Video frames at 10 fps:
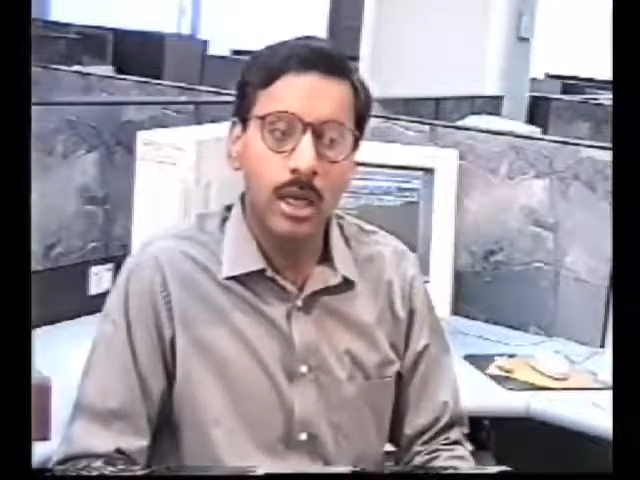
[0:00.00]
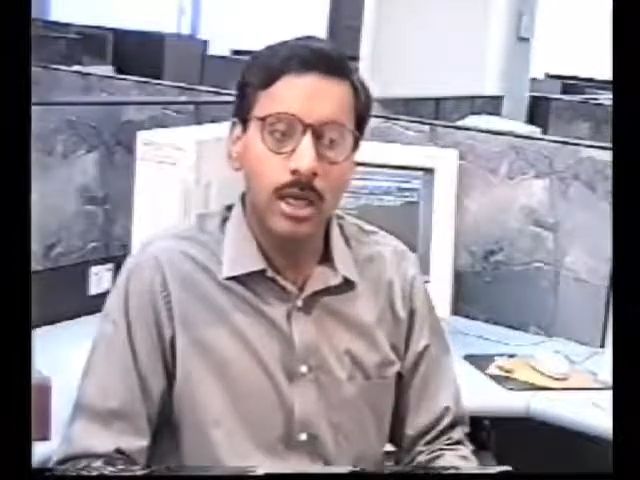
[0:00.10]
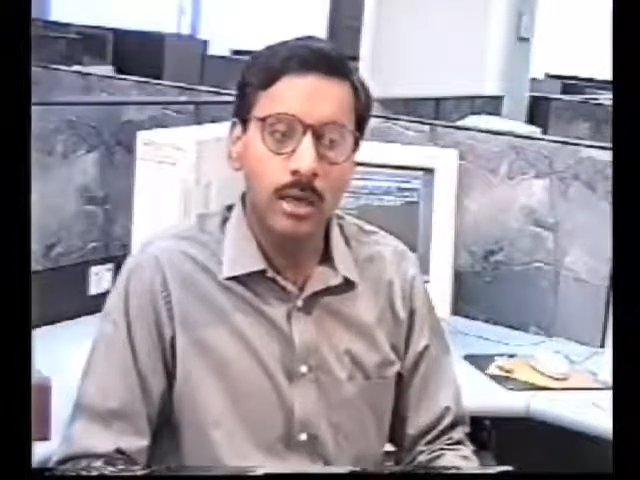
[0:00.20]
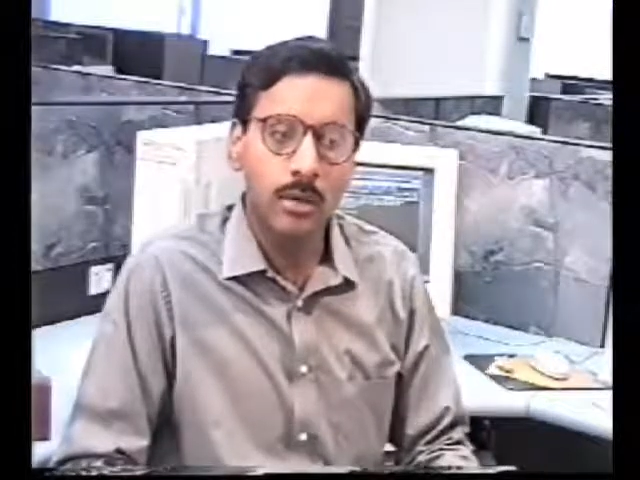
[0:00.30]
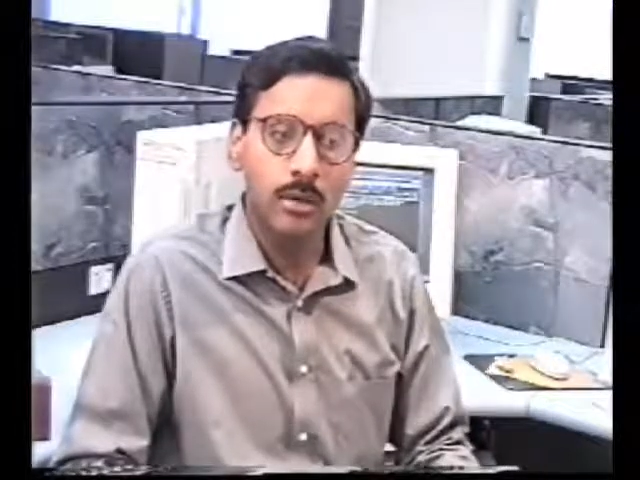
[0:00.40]

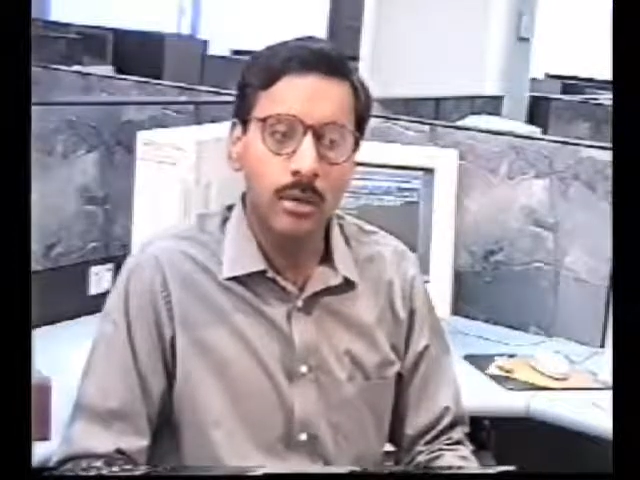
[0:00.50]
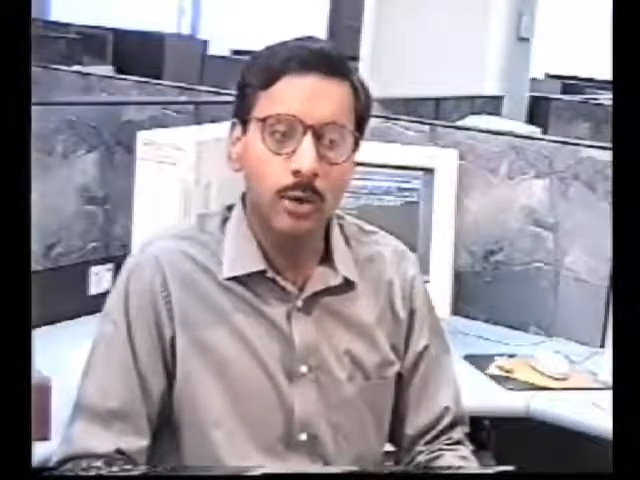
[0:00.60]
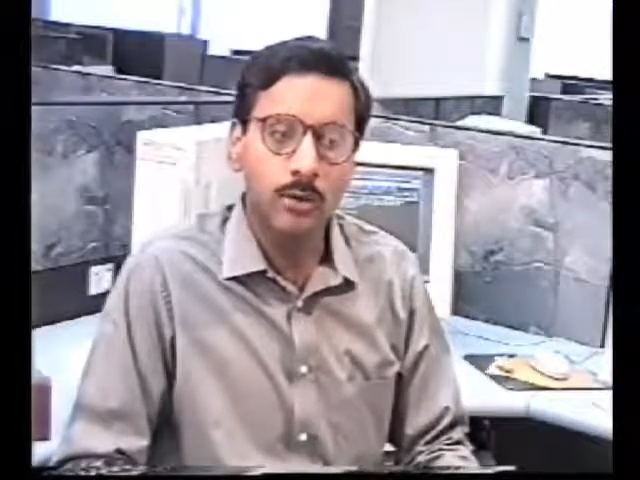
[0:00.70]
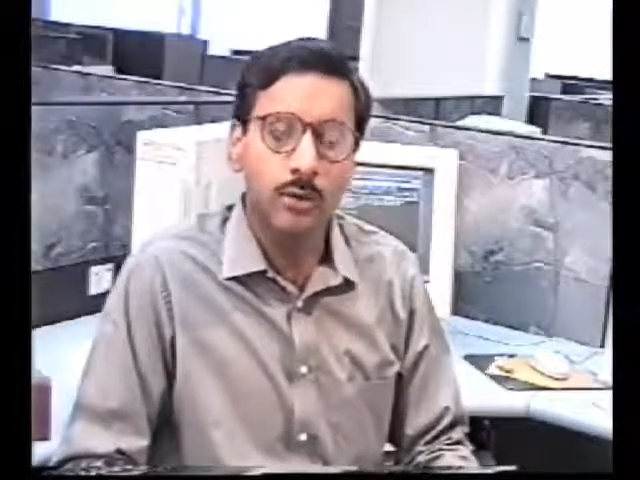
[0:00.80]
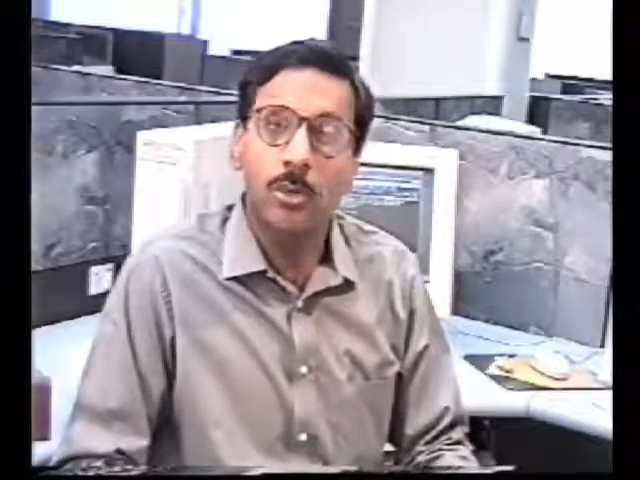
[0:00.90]
and
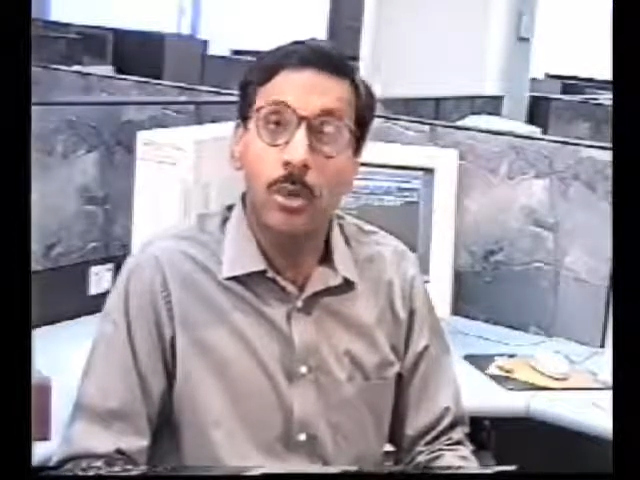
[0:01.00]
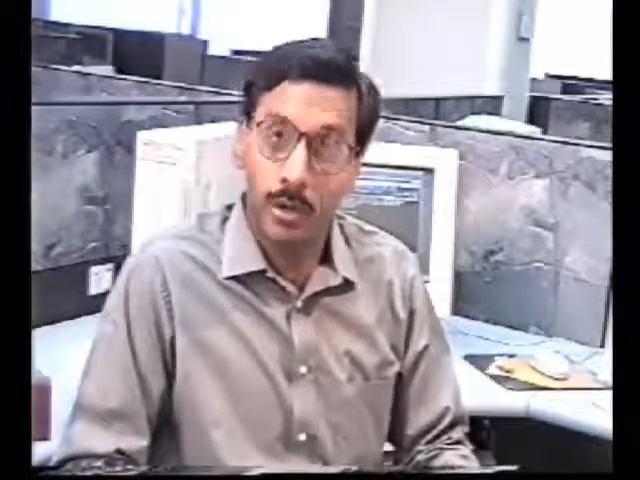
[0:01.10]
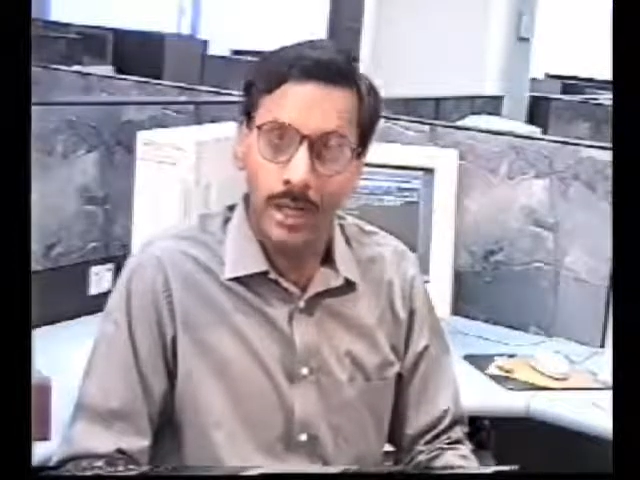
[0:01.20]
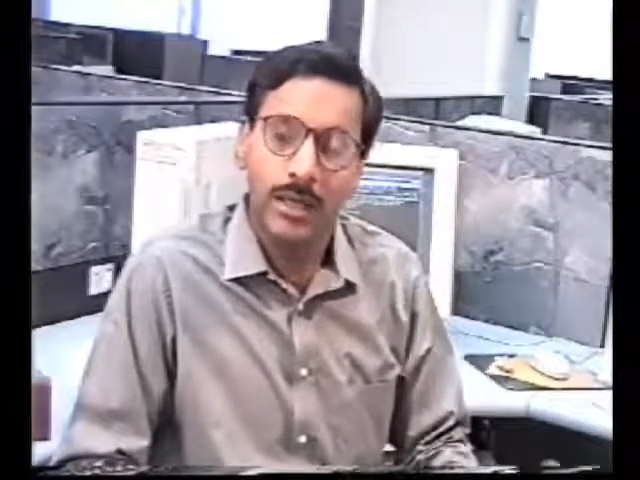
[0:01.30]
also about